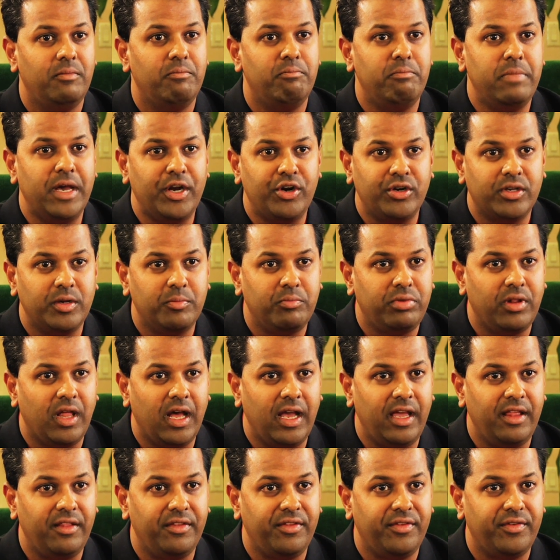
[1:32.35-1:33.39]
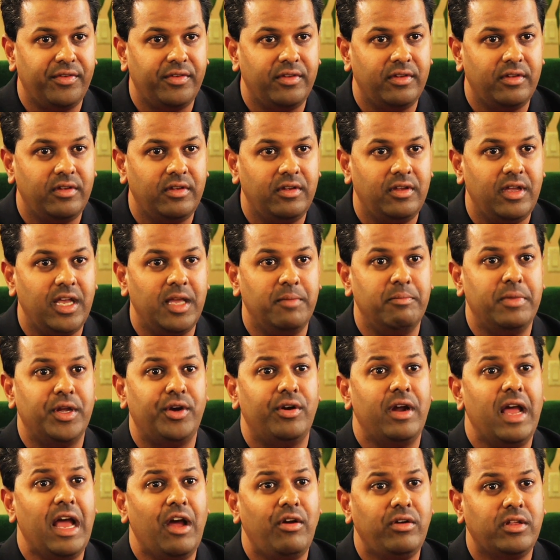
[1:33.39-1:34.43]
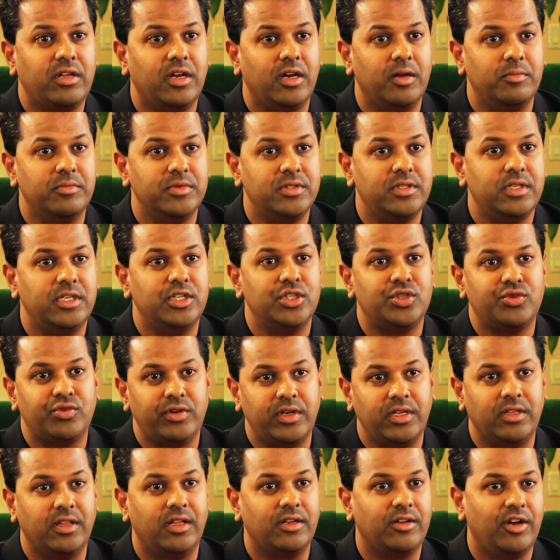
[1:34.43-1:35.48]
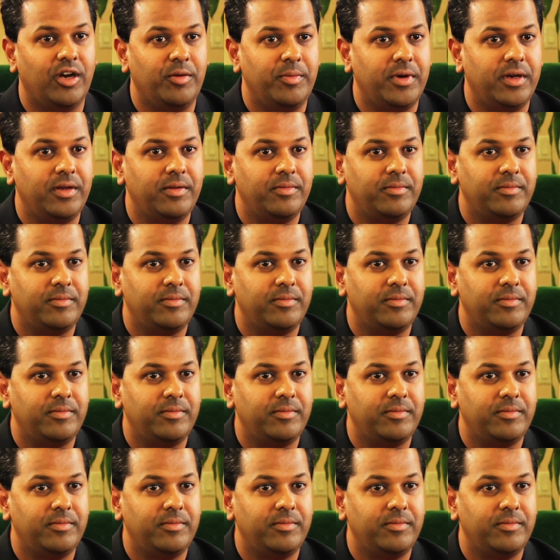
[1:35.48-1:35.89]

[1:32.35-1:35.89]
better compliance, and better outcomes in treating glaucoma.